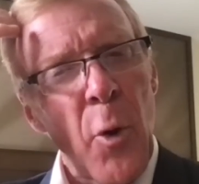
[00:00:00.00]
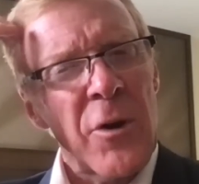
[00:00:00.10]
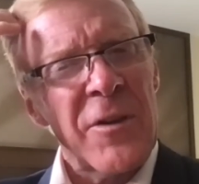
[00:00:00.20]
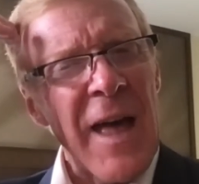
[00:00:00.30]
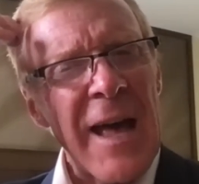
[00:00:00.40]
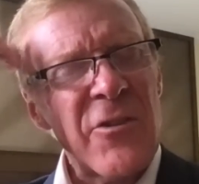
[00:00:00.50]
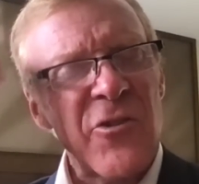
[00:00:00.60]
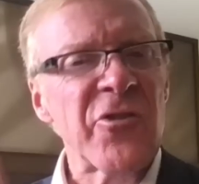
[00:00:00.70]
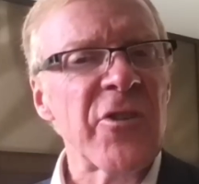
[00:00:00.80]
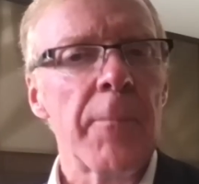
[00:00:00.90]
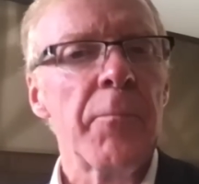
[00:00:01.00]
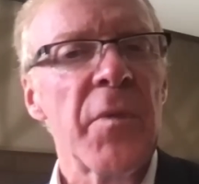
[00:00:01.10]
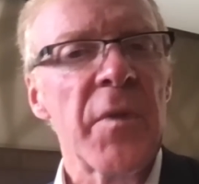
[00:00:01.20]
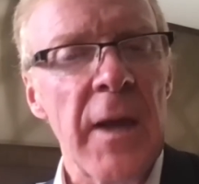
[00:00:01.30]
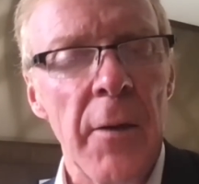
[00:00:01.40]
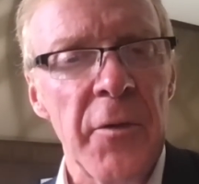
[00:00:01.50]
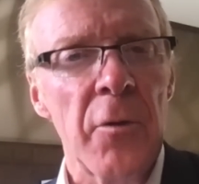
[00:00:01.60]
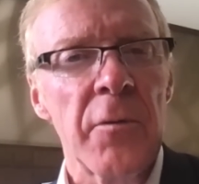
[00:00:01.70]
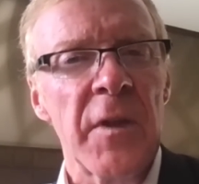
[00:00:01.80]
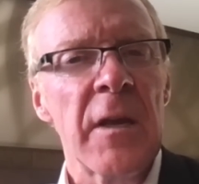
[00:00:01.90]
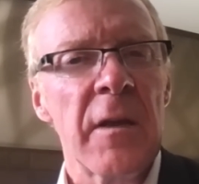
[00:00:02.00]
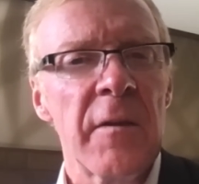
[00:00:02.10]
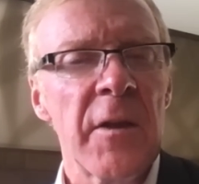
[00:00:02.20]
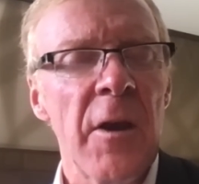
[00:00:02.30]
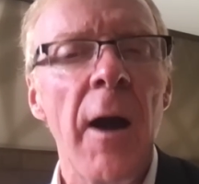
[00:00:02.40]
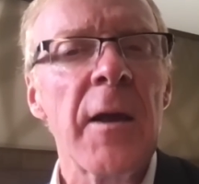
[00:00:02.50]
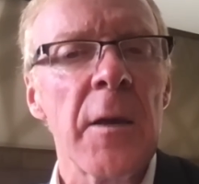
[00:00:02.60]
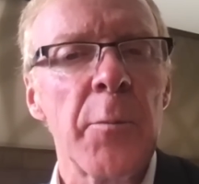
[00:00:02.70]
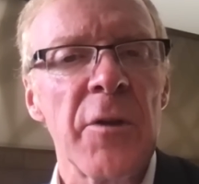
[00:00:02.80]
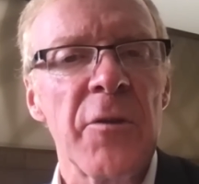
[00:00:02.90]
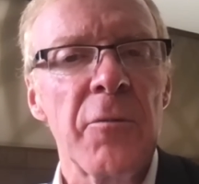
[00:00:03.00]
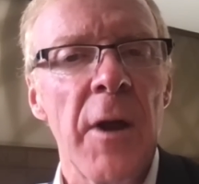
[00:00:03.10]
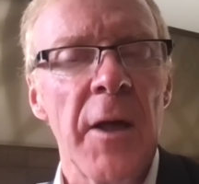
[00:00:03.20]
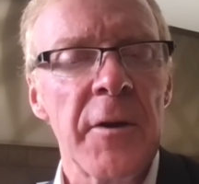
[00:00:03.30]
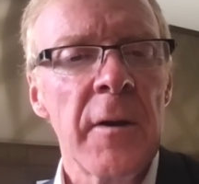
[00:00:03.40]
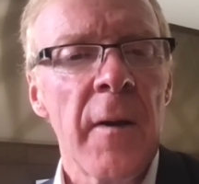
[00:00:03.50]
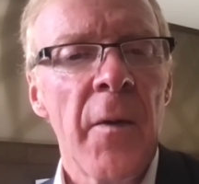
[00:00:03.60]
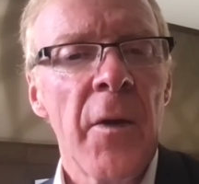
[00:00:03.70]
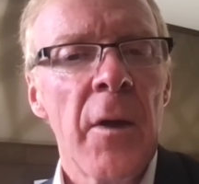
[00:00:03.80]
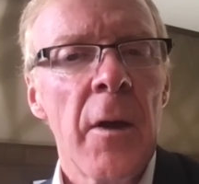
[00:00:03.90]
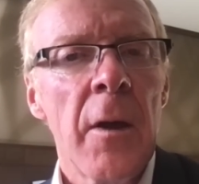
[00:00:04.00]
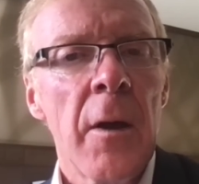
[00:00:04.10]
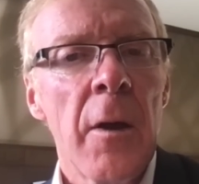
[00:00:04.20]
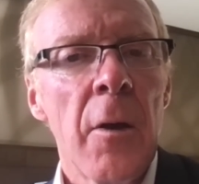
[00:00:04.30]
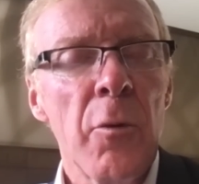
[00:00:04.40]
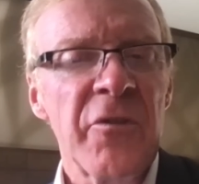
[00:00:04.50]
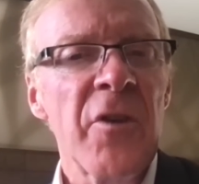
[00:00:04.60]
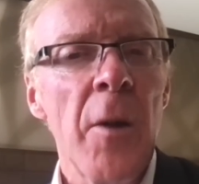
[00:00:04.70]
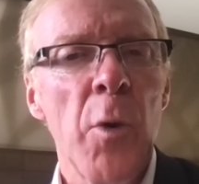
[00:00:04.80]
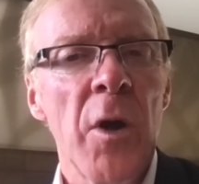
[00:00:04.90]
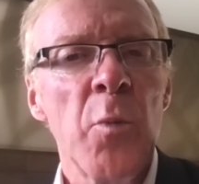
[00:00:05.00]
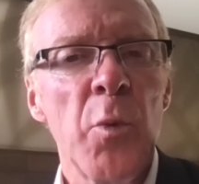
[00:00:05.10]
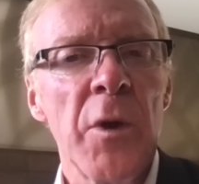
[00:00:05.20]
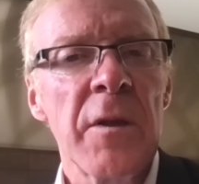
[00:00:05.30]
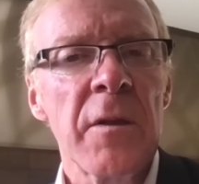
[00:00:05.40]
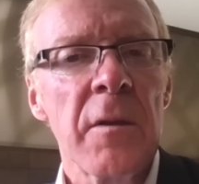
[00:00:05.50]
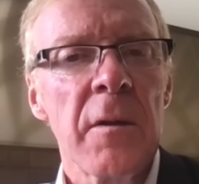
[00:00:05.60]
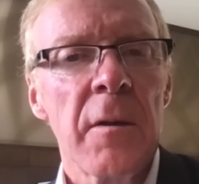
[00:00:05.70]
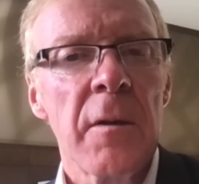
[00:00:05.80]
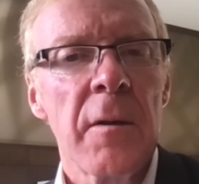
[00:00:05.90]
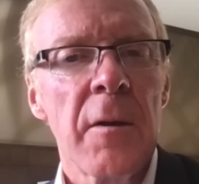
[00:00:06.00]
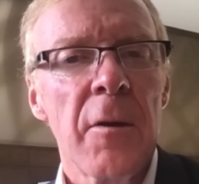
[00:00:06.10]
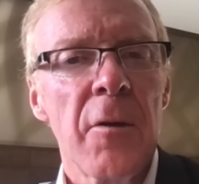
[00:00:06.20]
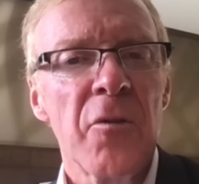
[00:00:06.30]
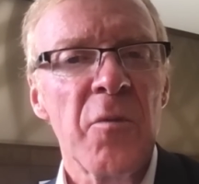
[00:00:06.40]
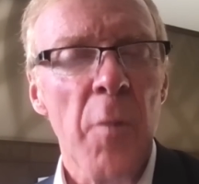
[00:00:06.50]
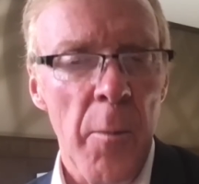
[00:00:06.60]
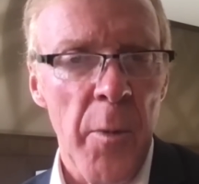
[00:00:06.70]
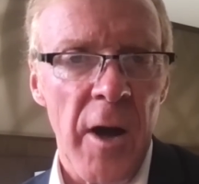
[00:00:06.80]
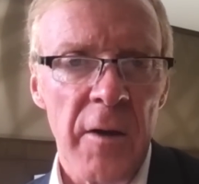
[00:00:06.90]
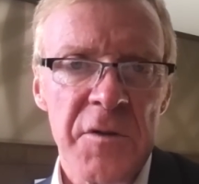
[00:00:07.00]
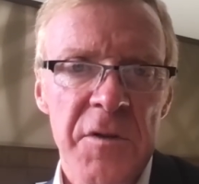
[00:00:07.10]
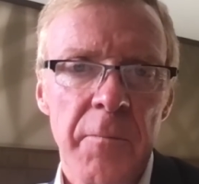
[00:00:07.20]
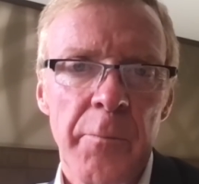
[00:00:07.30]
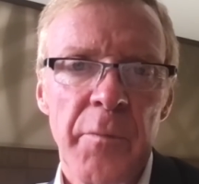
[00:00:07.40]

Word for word: board that ship, the, the, the, the occupants rather, was someone with smallpox.